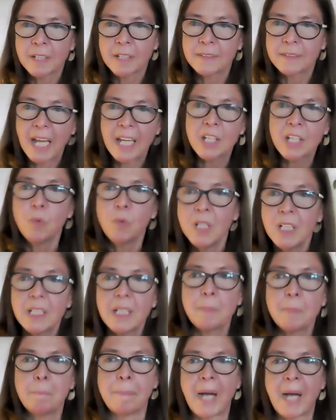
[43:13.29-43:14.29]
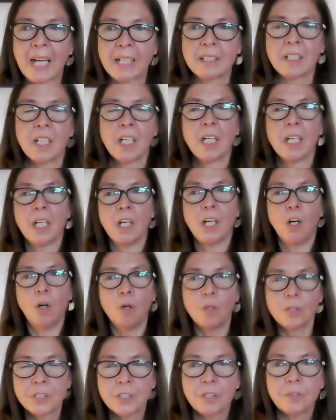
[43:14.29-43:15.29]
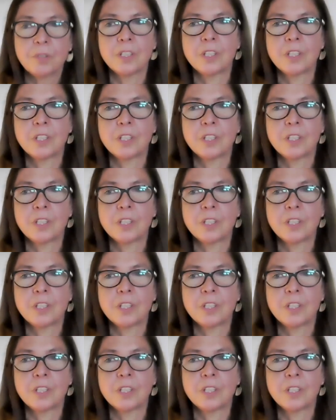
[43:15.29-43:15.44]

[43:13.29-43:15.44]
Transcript: they will impact also